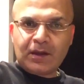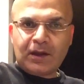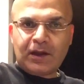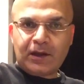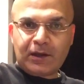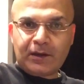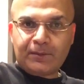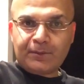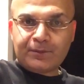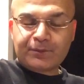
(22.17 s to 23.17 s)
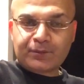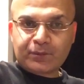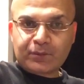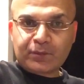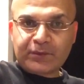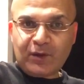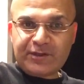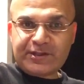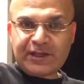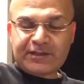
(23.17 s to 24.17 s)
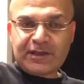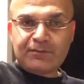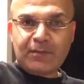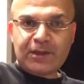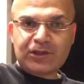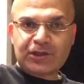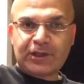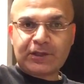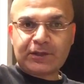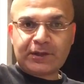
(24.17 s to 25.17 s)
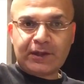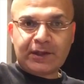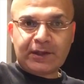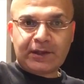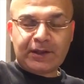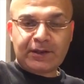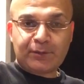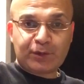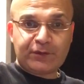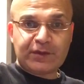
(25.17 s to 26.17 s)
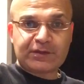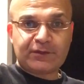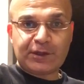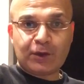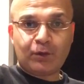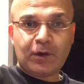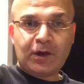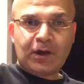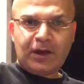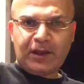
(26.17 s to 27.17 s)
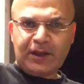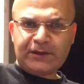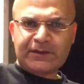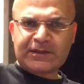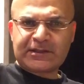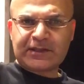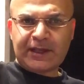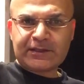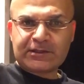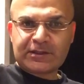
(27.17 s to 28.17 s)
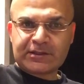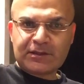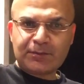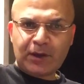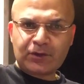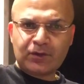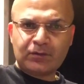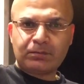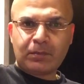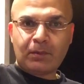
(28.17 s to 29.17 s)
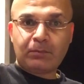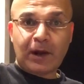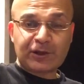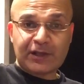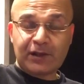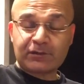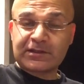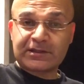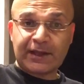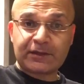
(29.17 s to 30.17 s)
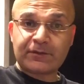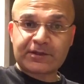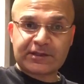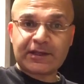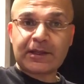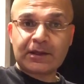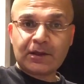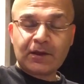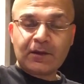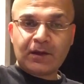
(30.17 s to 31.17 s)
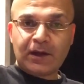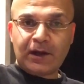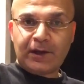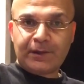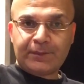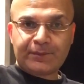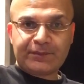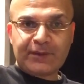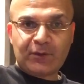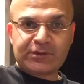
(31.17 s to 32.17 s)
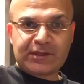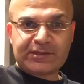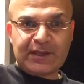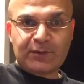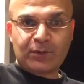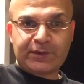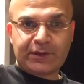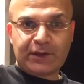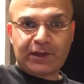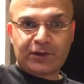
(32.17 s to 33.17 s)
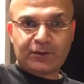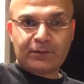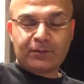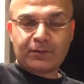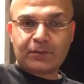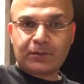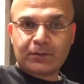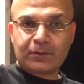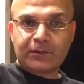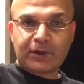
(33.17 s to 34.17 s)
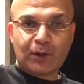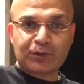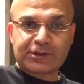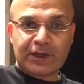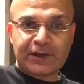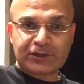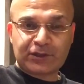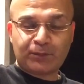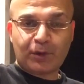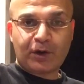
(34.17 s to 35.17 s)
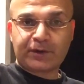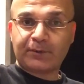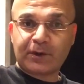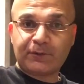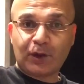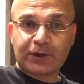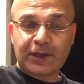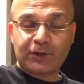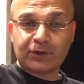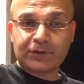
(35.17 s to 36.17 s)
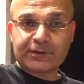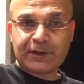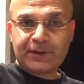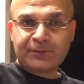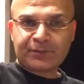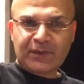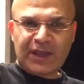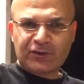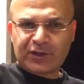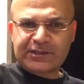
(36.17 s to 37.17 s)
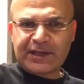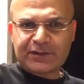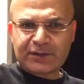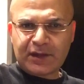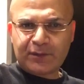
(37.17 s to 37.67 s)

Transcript: Now, once again, as I mentioned in the previous video, a lot of the sites to see in Baku were actually outside of the city. That was the same with Gilgostan National Park, mud volcanoes, and to an extent,